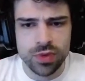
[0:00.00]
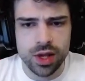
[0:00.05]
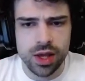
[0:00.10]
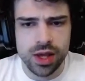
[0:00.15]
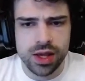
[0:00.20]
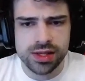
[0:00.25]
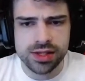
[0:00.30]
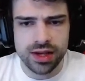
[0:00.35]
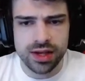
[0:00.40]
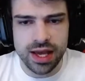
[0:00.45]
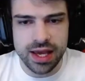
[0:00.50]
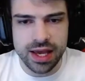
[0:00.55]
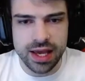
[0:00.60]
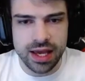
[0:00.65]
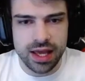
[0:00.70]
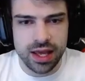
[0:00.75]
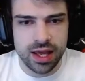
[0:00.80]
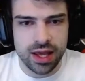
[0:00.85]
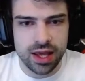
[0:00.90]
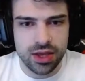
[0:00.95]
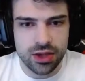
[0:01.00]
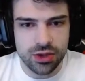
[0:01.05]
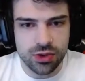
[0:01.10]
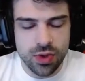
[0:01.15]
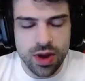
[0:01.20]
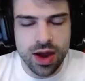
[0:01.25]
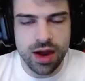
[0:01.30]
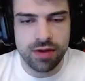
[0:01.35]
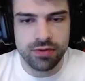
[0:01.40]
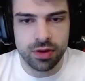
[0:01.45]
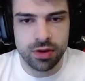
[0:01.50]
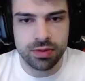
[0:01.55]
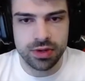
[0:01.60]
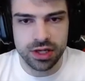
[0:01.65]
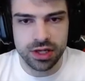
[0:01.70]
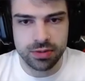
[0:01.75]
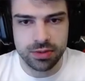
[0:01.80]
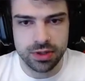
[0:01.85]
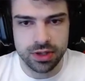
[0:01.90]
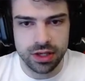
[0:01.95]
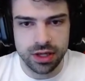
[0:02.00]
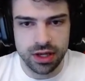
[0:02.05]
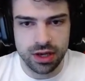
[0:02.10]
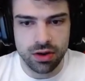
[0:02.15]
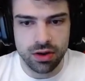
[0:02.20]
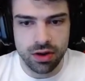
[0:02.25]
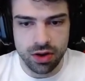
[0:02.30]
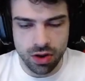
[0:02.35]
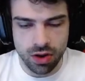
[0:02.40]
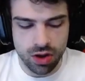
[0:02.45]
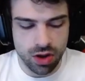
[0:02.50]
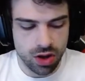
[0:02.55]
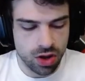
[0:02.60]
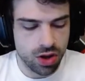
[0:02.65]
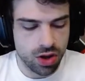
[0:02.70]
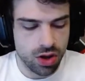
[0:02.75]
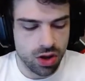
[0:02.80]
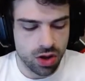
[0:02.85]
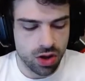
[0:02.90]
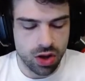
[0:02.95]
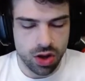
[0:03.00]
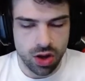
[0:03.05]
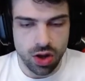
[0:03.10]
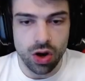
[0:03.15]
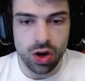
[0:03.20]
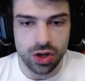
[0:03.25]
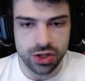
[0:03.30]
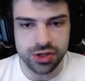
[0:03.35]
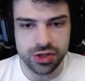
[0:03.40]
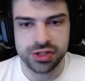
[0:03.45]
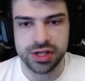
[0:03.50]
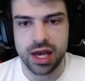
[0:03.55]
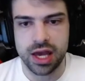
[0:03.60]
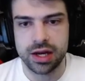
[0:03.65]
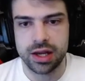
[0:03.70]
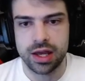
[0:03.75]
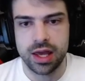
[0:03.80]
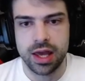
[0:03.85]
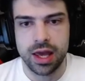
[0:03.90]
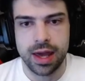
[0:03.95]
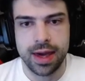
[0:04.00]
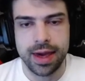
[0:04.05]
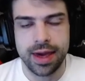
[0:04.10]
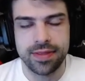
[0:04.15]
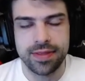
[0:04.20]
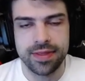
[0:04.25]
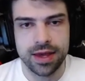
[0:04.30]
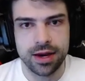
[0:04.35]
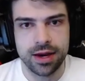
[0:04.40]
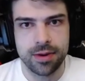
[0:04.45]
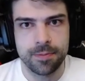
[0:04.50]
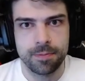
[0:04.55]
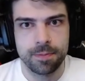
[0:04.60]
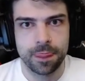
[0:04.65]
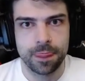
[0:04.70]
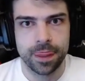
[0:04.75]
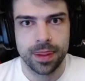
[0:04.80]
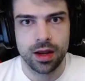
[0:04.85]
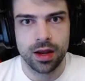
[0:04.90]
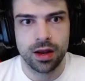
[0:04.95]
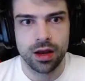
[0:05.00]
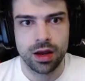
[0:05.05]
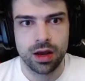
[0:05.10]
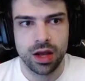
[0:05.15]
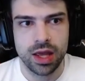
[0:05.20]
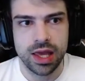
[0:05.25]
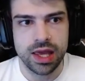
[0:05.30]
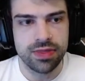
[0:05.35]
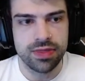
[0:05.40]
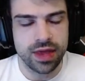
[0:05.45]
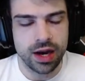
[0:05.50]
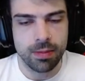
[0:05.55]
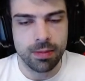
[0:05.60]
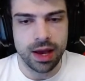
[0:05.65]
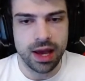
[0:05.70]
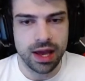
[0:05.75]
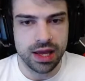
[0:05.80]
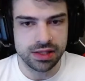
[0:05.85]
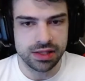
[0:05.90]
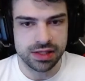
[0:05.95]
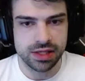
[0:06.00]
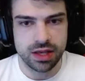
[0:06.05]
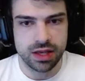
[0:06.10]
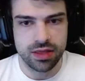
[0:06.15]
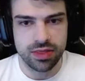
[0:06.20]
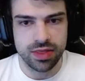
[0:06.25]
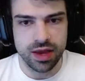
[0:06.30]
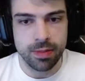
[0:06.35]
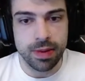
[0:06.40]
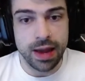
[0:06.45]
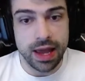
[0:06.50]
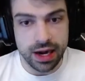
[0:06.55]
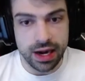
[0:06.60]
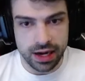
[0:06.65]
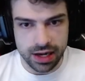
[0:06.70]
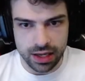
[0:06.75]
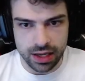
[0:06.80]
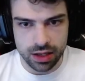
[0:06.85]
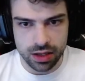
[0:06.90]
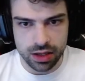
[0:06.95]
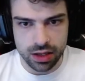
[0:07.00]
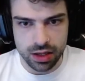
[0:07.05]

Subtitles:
So like, you have unpredictability on your side. And then in their minds, they're panicking.